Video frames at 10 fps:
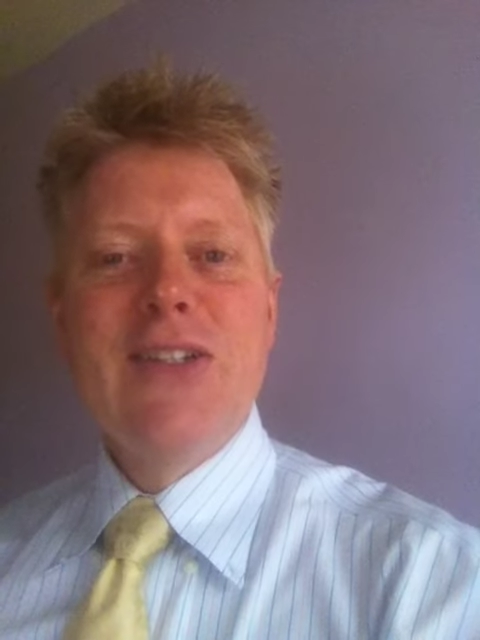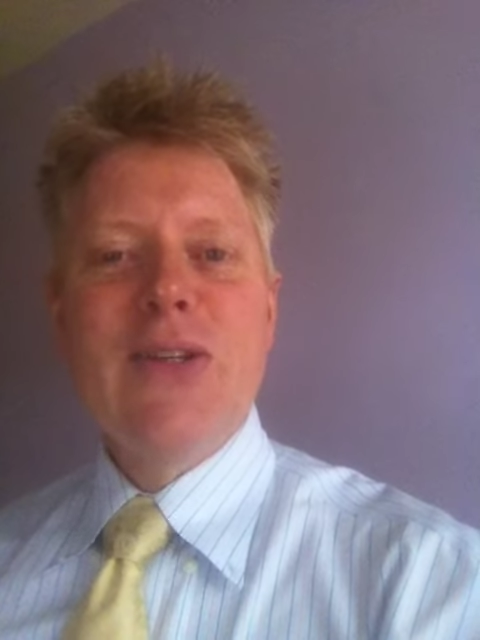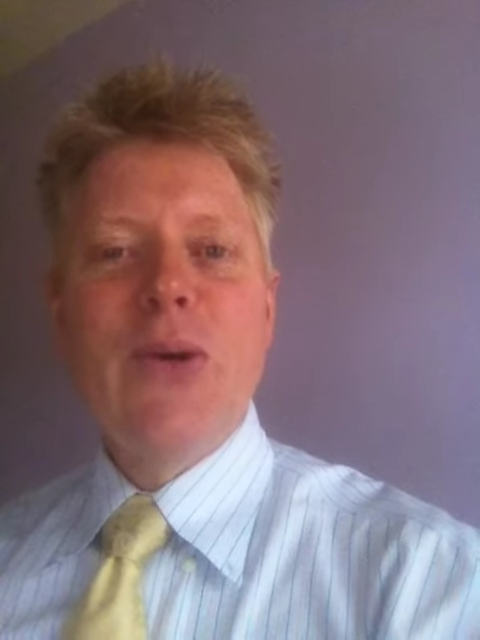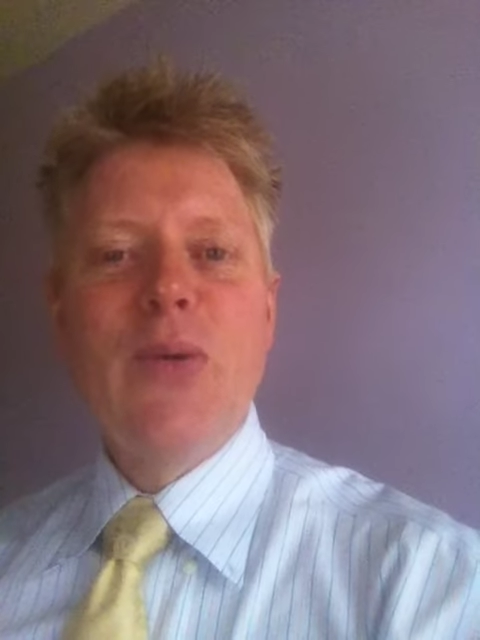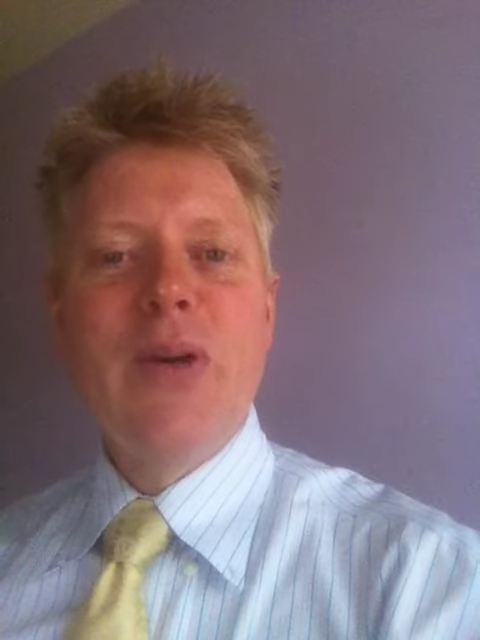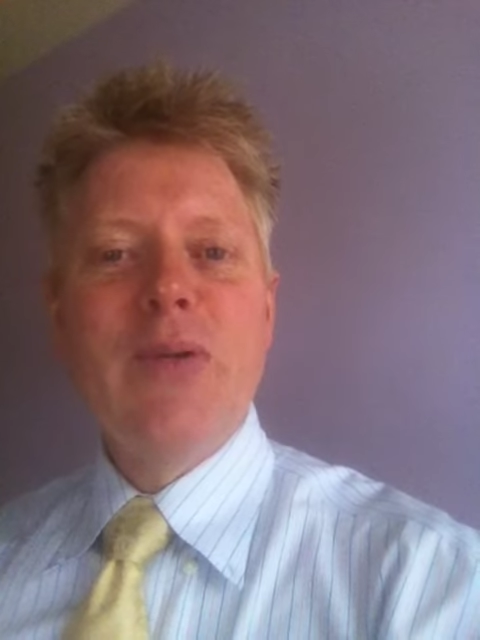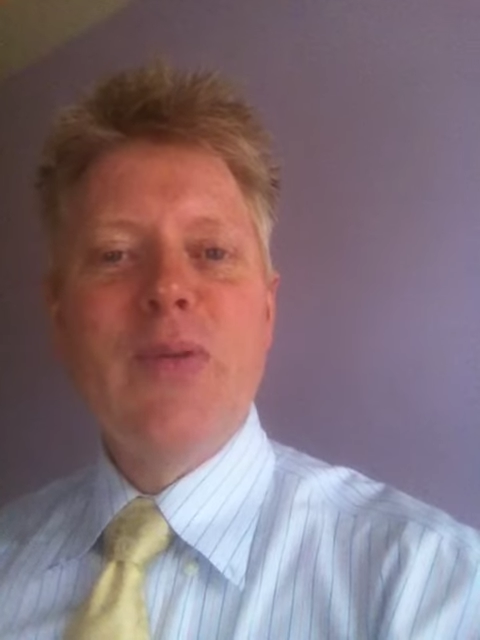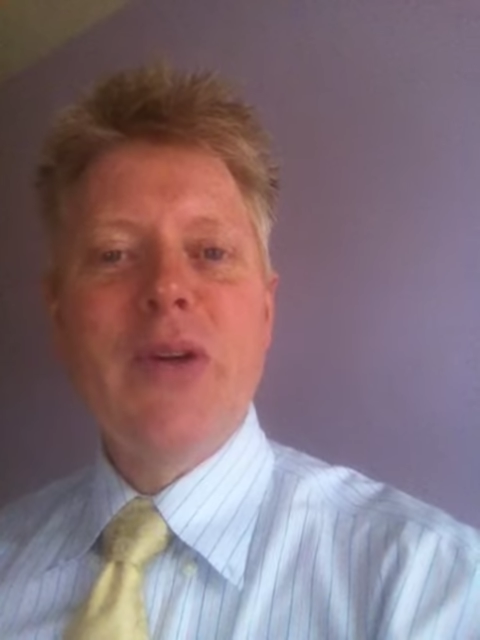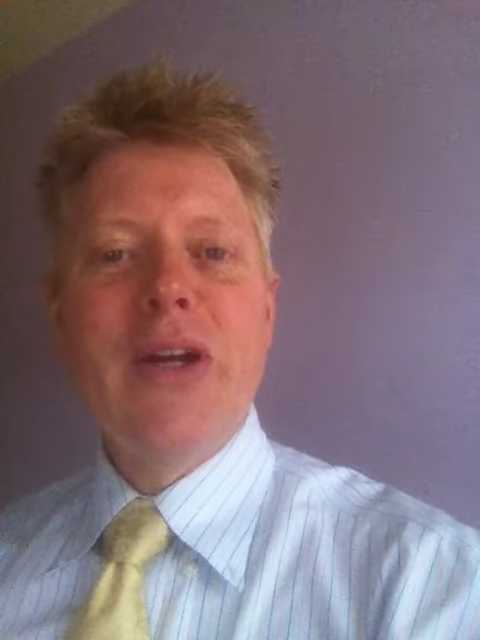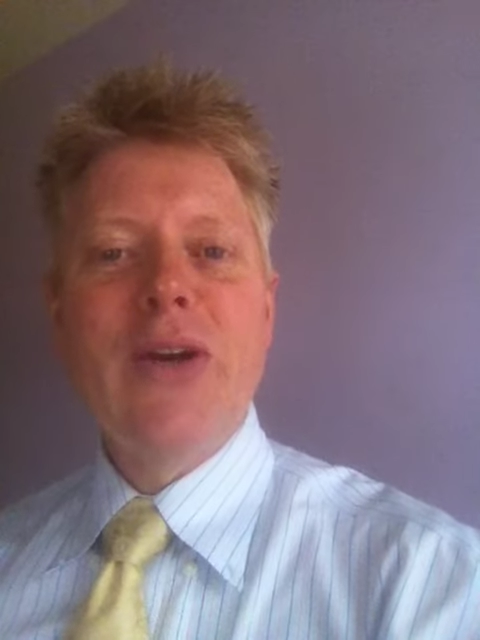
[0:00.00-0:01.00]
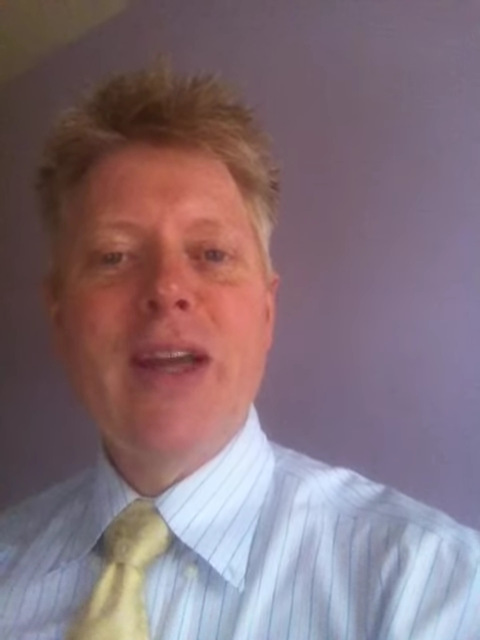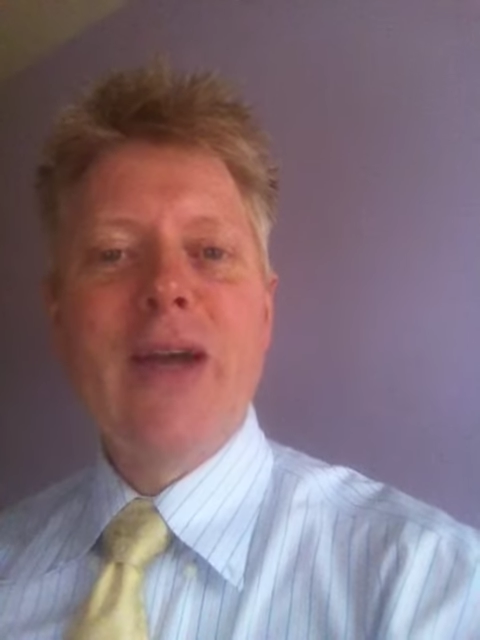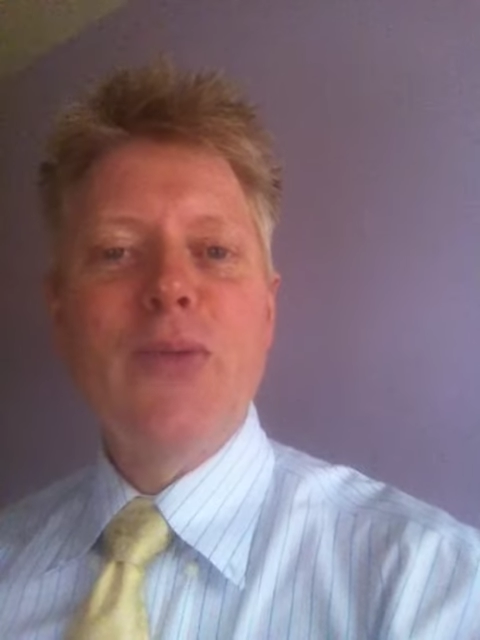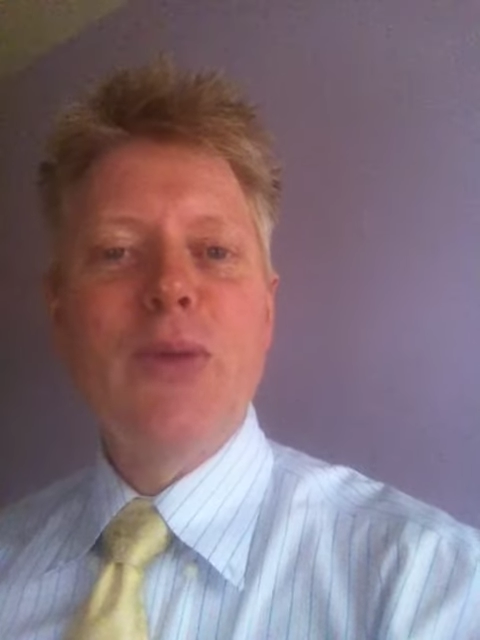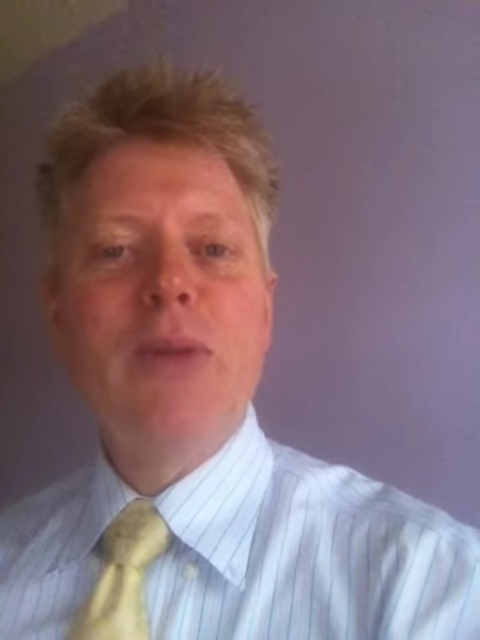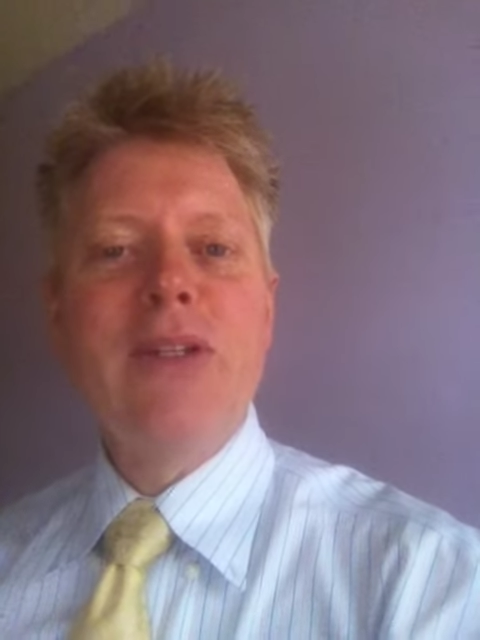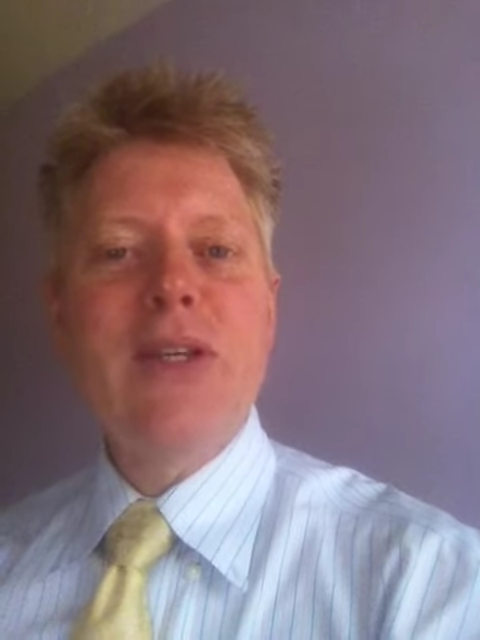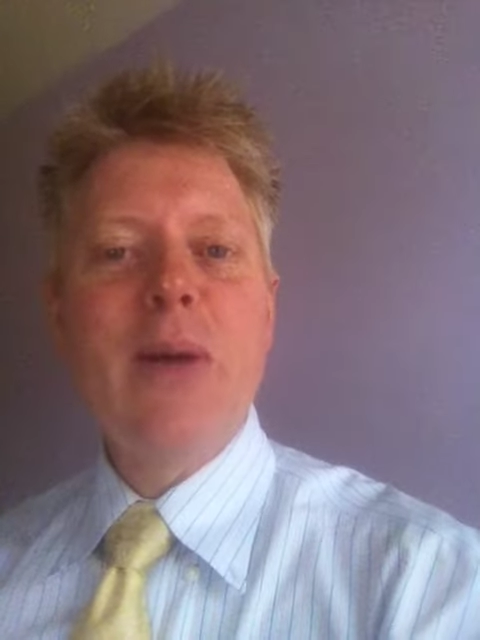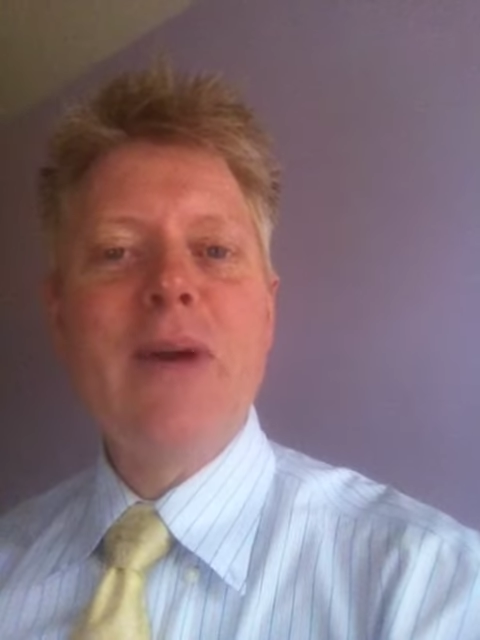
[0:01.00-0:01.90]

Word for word: so we're here again. Will you please tell